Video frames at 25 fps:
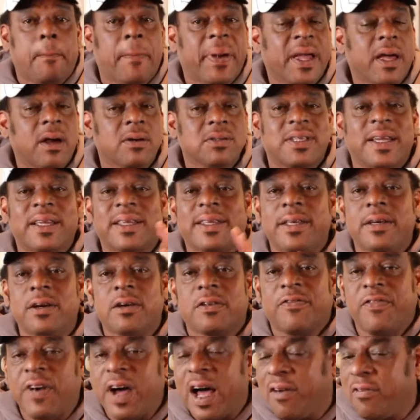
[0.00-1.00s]
because they
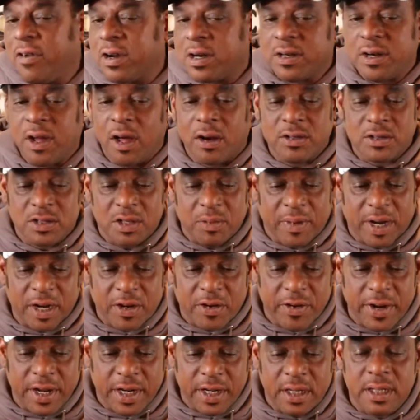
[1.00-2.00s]
killed $500 of
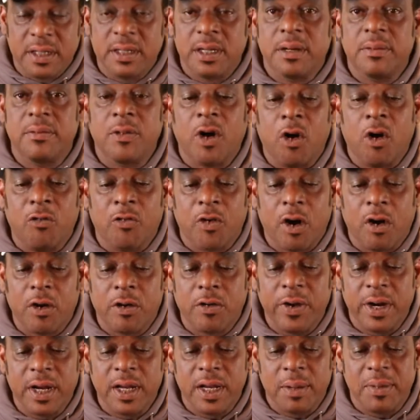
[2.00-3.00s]
my credit
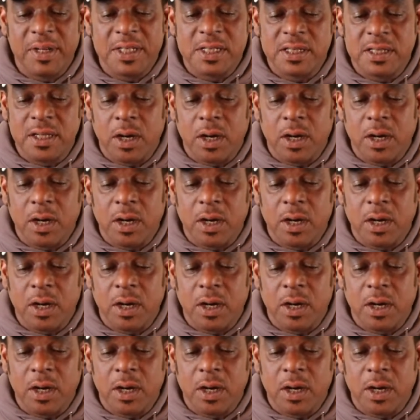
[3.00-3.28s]
overall credit limit.